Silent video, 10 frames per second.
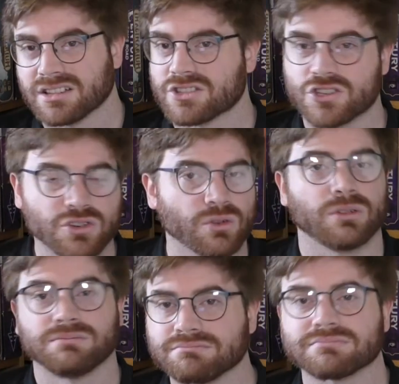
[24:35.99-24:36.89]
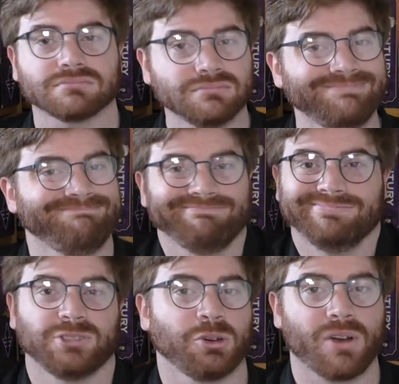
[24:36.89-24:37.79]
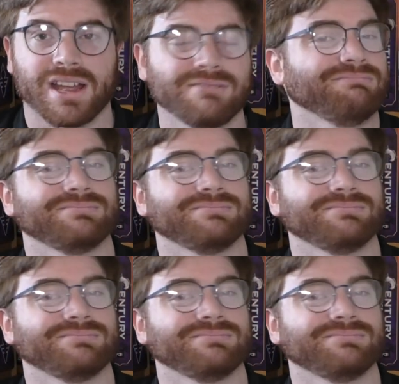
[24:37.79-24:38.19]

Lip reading: Sure, great.